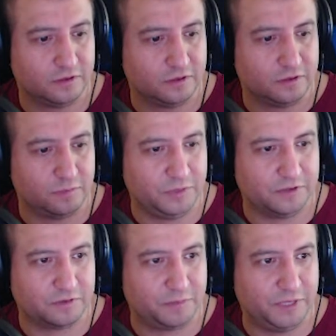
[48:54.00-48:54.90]
because
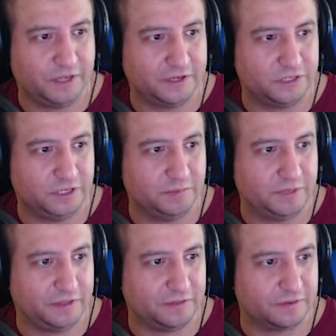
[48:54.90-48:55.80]
a PNG
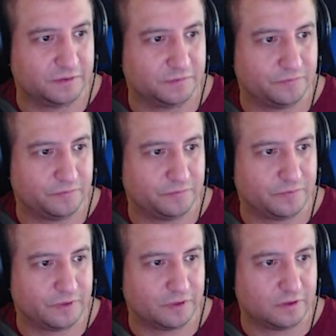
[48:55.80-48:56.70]
means
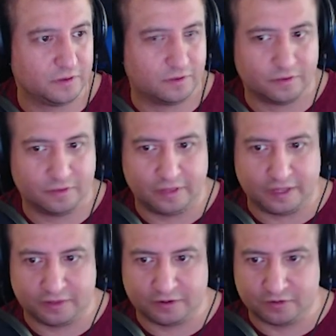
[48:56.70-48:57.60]
that
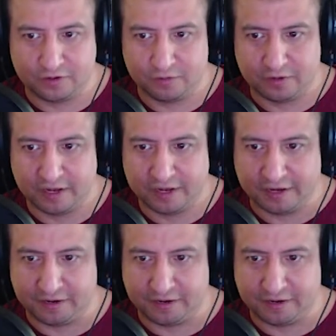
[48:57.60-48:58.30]
there's no cutting.